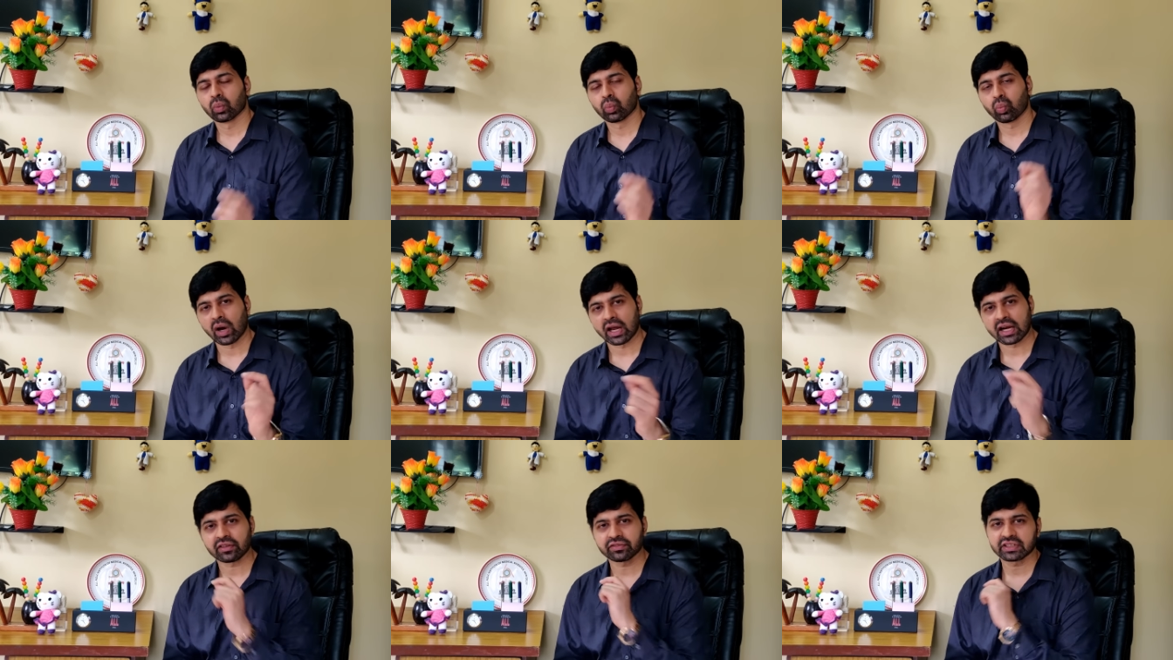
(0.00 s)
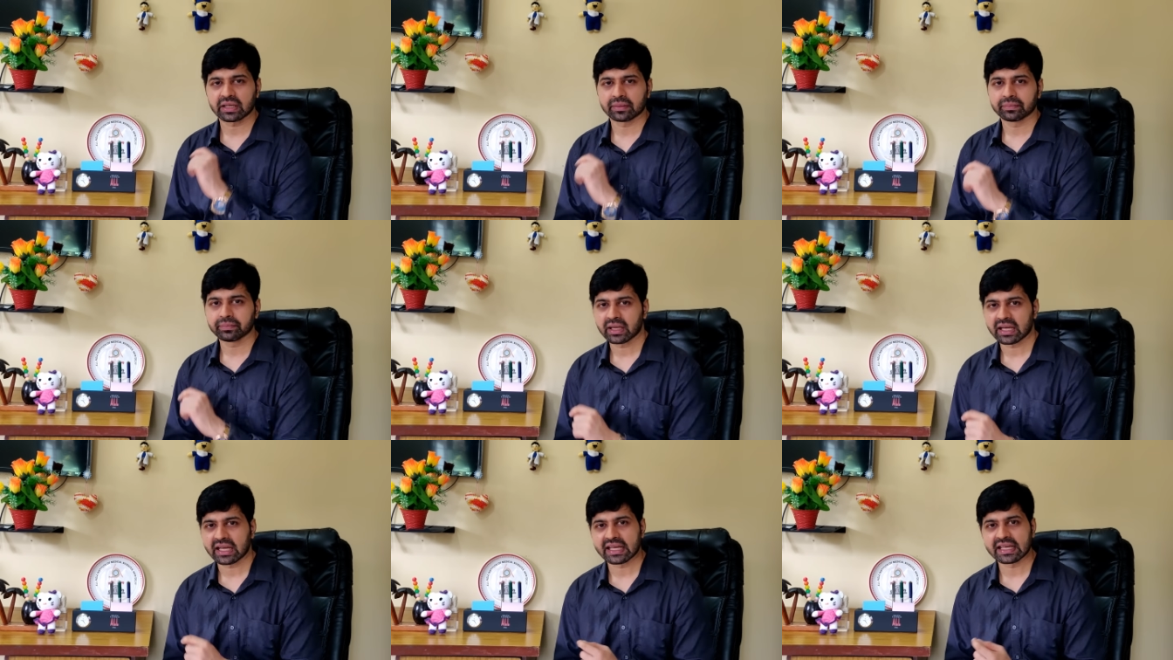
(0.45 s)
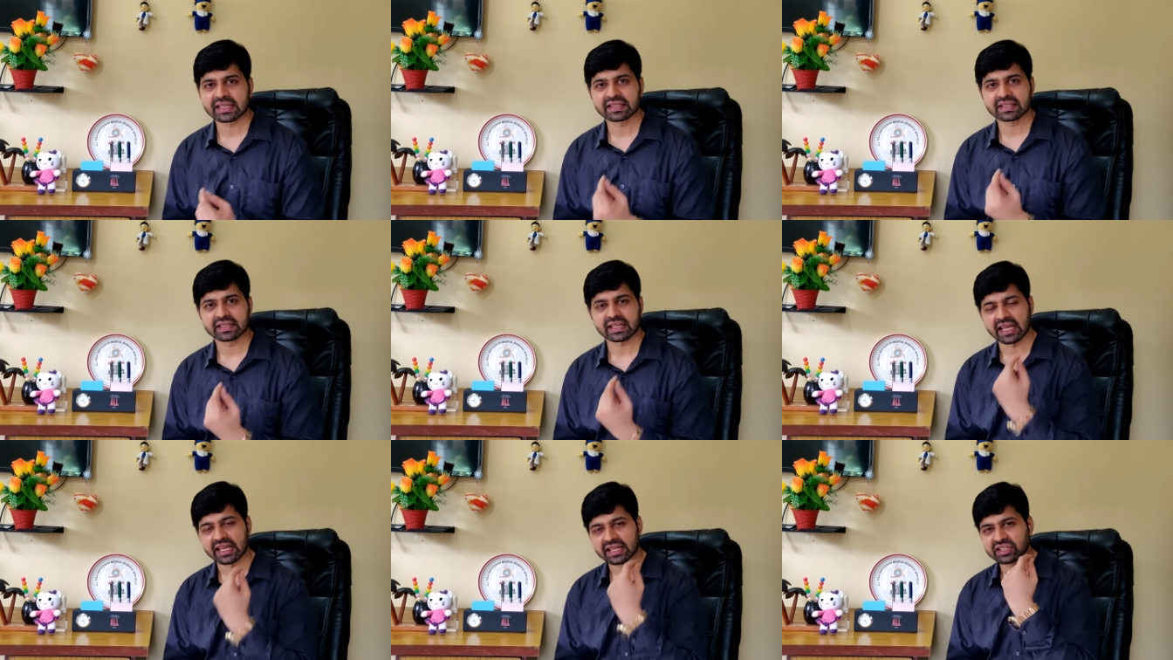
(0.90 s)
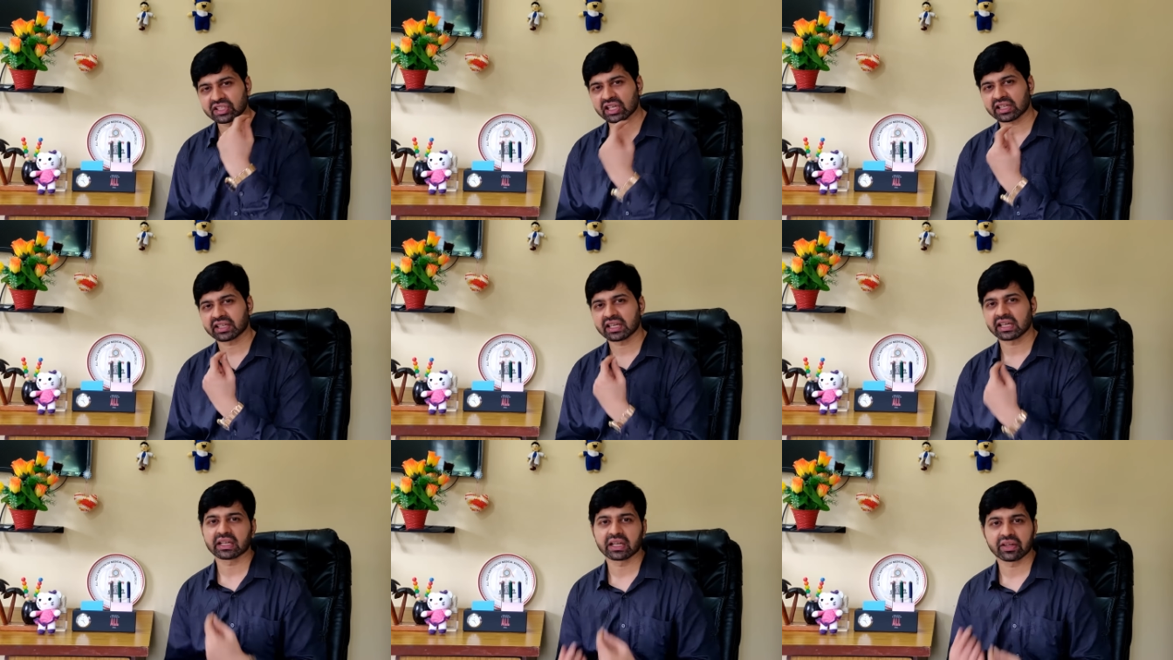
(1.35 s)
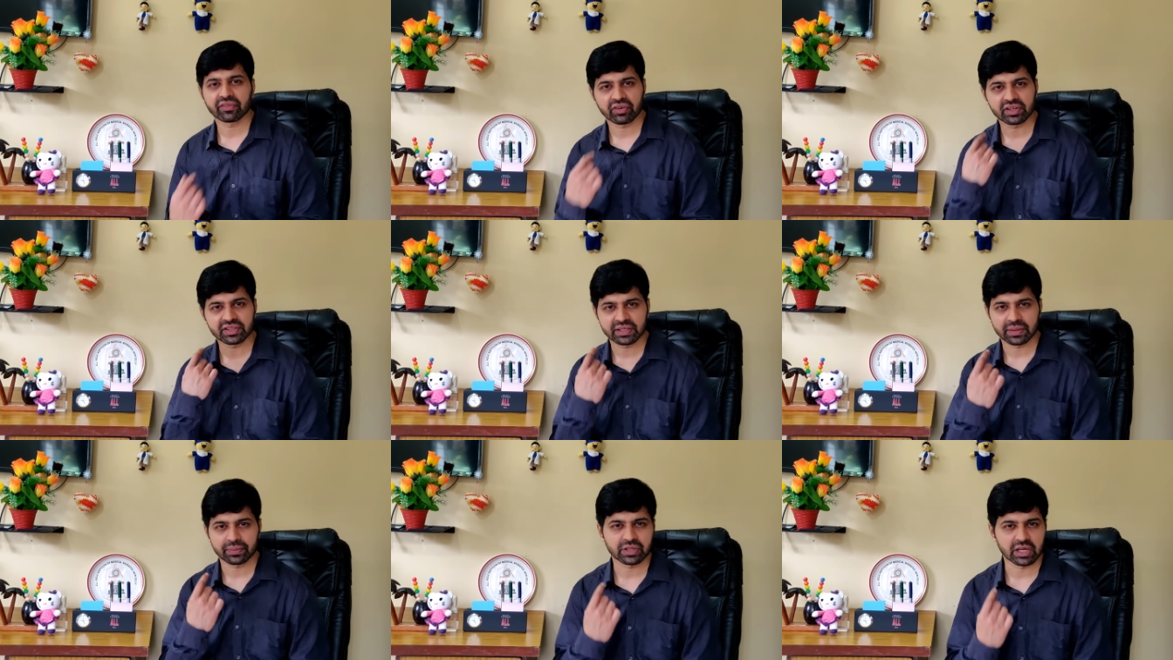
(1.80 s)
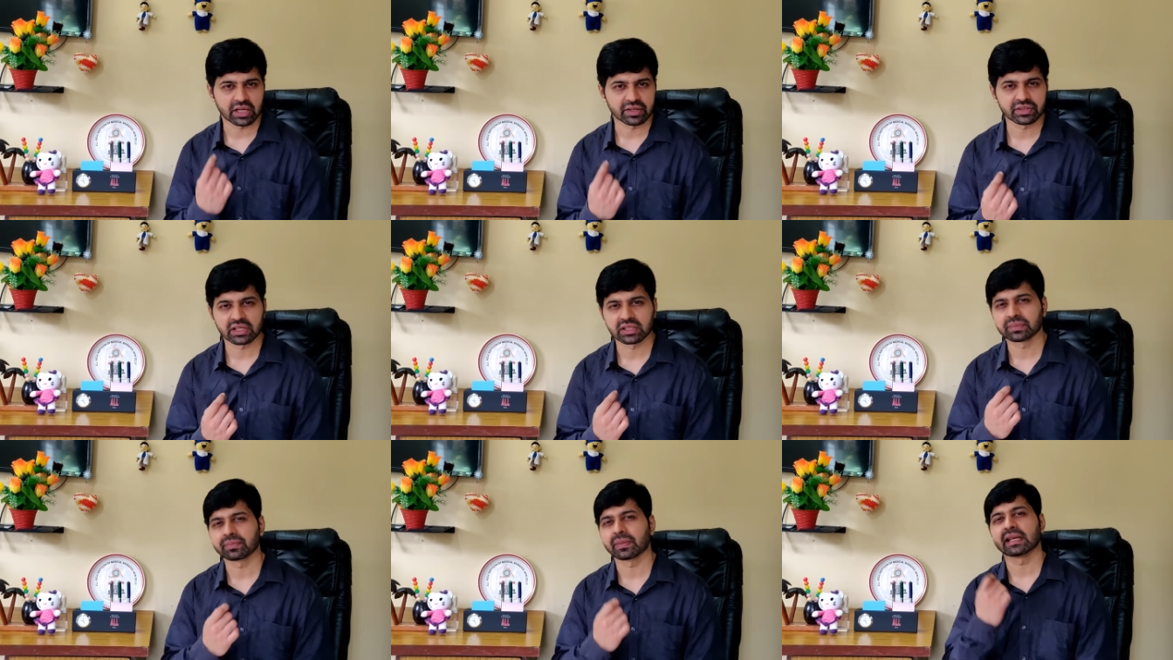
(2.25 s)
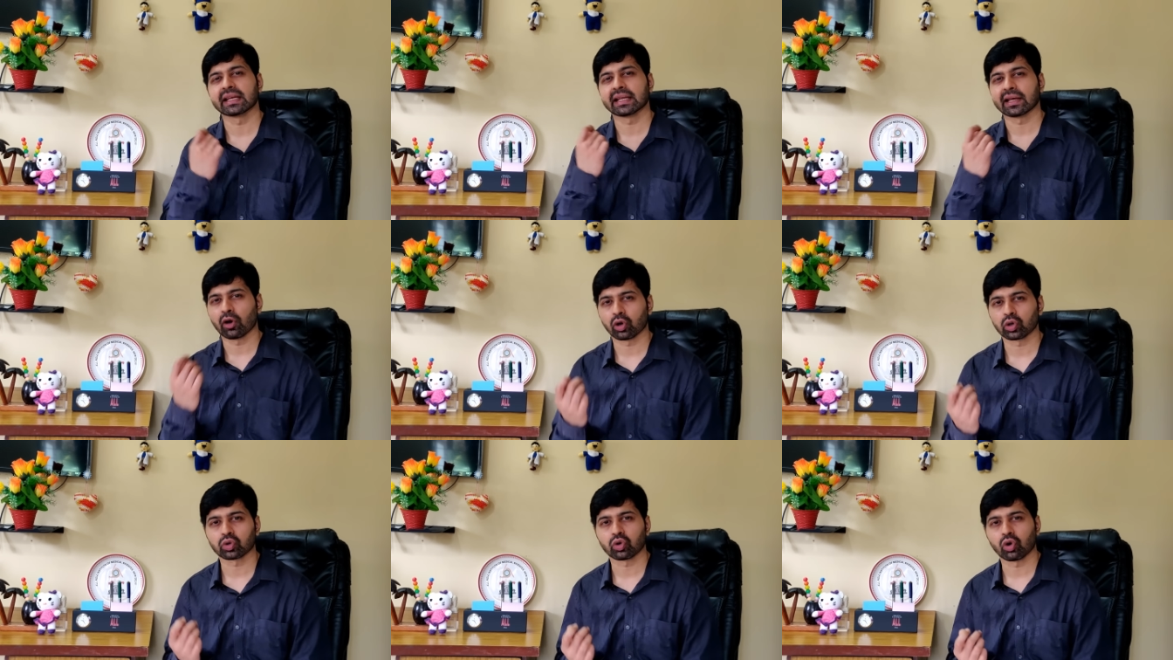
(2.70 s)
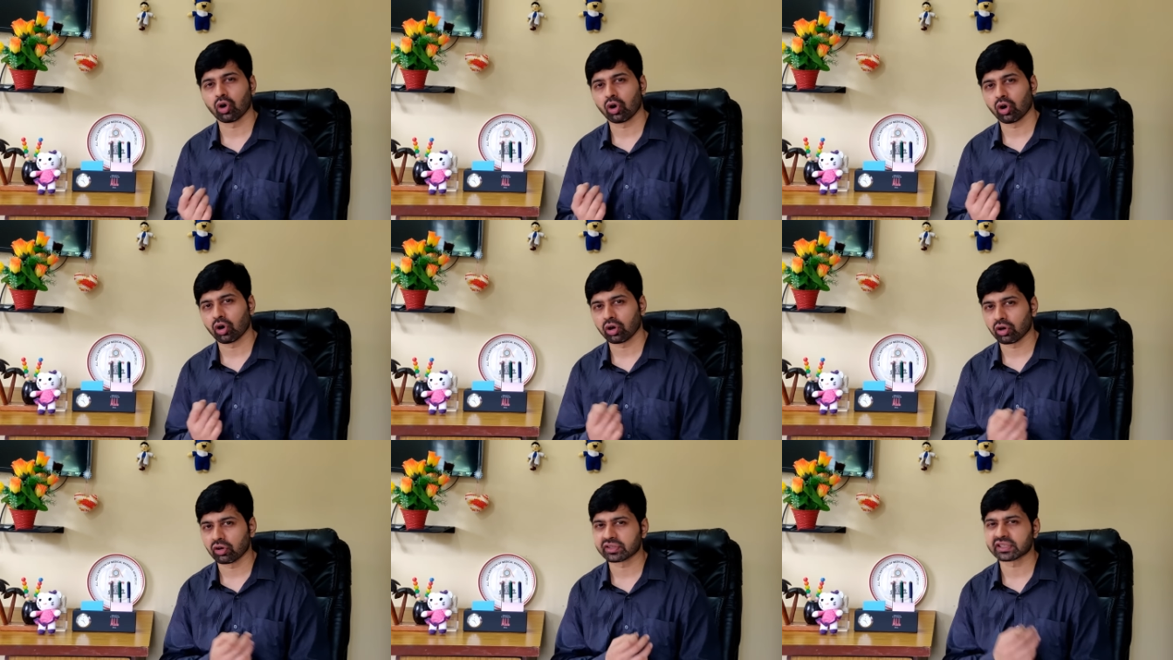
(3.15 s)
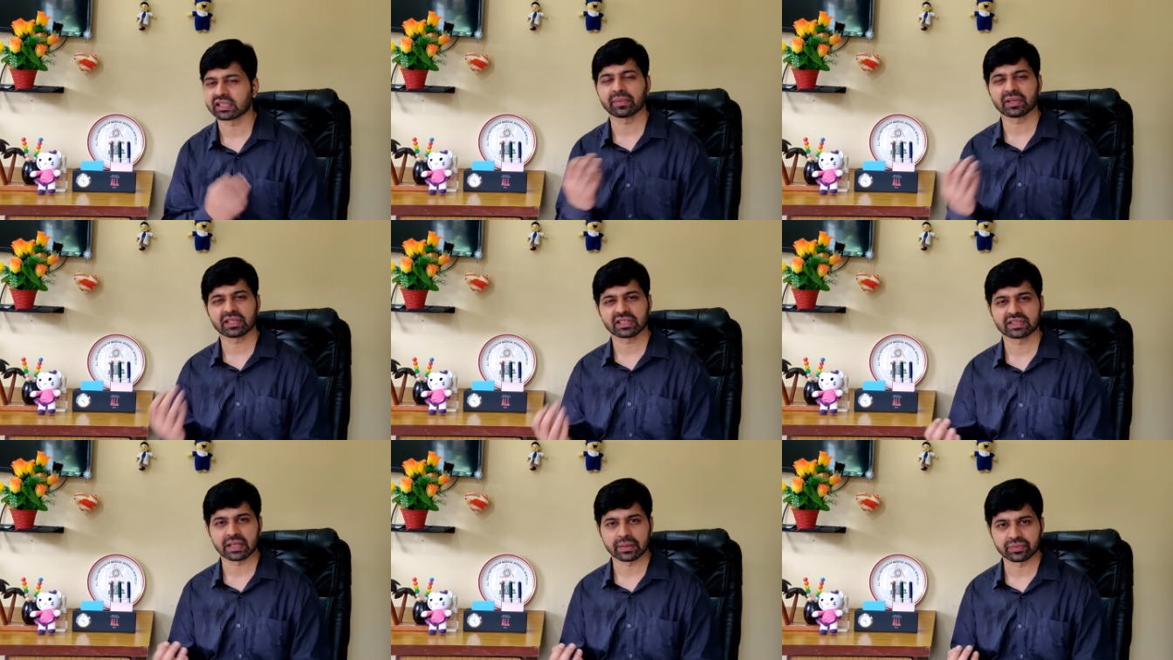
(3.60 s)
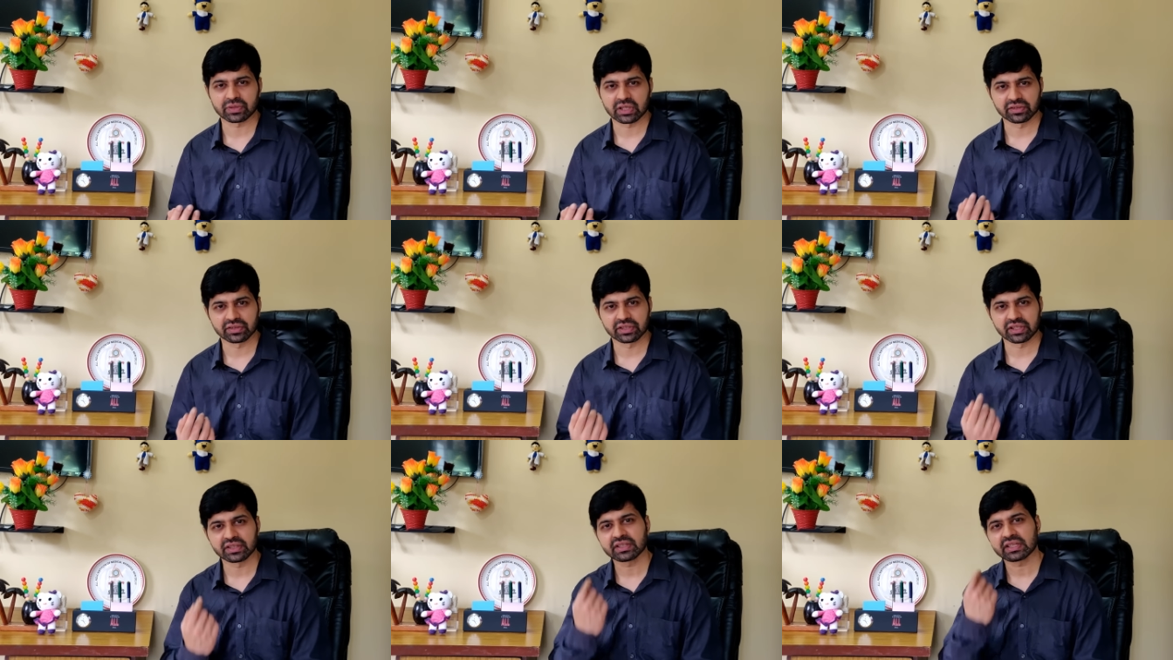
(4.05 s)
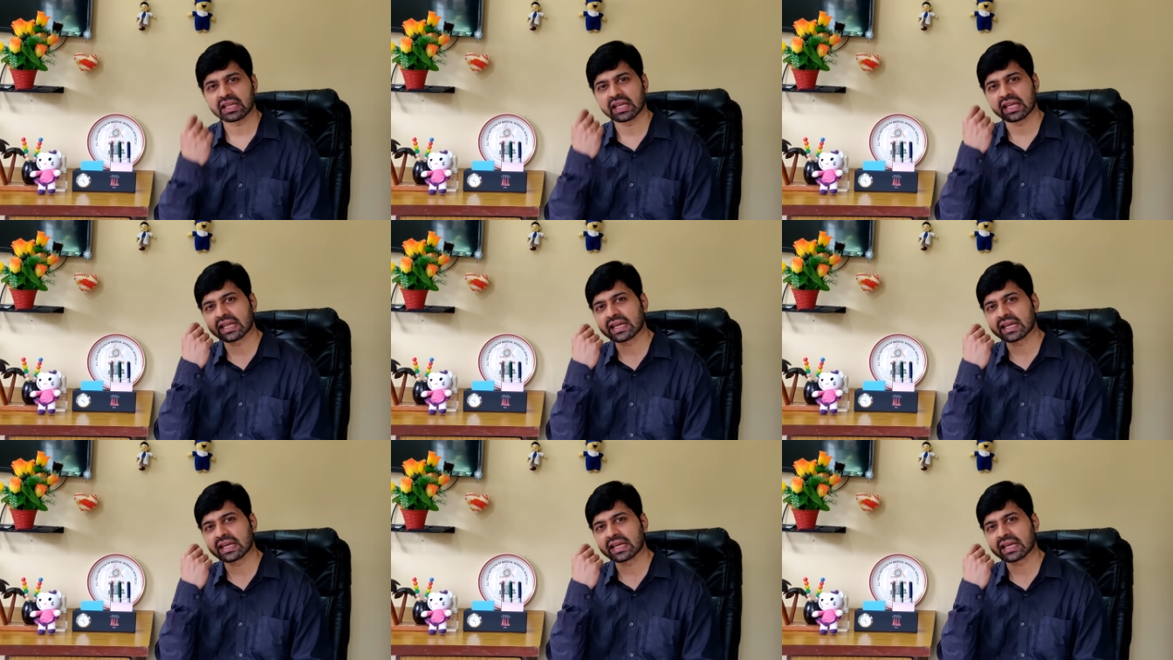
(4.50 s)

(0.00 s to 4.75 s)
One of them is injecting different substances, mainly alcohol or some other substances,